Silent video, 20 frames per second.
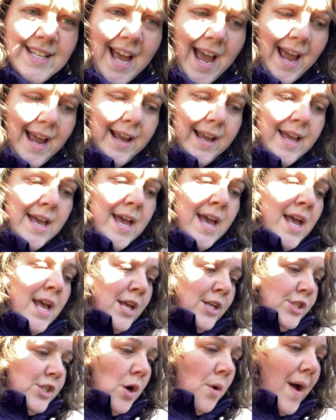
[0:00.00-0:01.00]
tank.
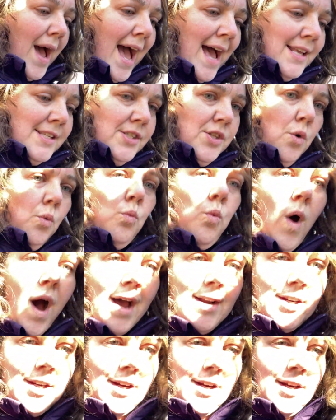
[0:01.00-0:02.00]
So as the
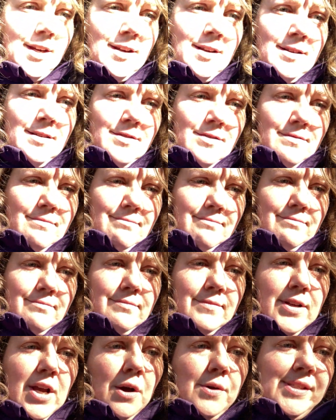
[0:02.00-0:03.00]
water
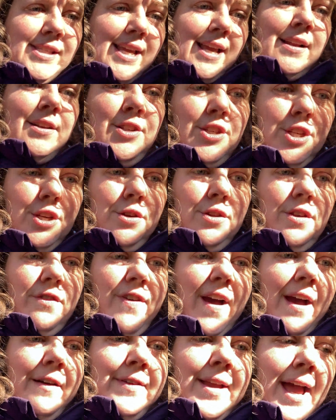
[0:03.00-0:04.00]
goes into the
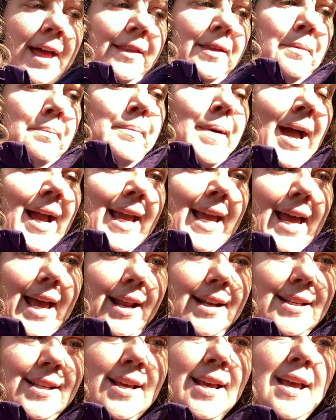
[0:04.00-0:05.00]
5-gallon
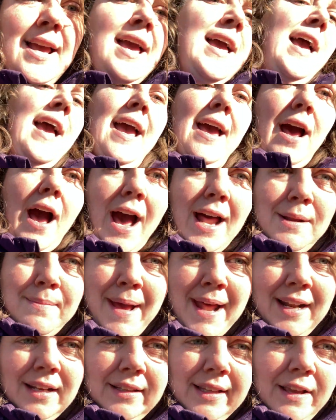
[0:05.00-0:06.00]
bucket, it
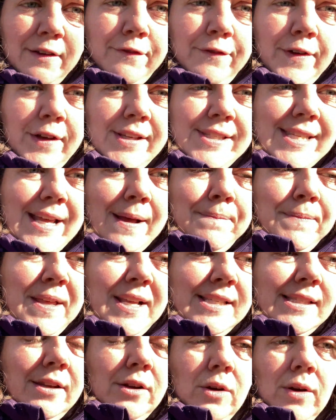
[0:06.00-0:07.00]
automatically fills up
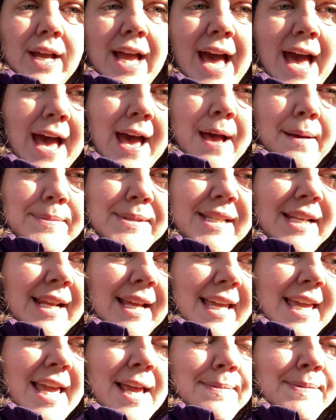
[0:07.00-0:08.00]
these little cups and
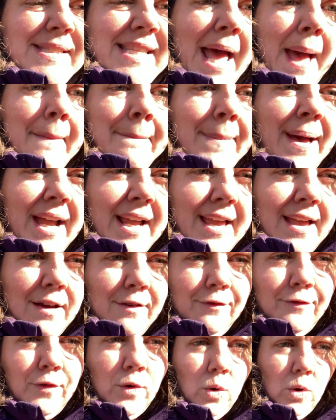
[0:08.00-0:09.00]
it keeps that
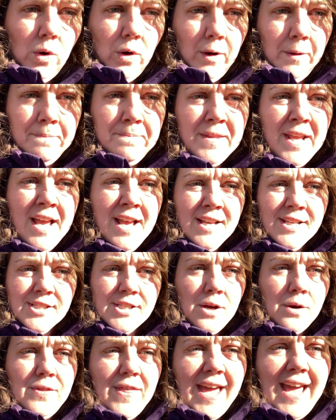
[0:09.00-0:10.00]
bucket full.
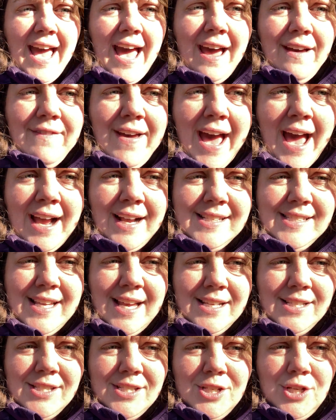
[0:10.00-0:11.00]
So they have
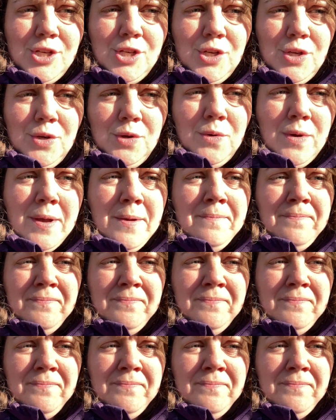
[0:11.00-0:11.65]
access to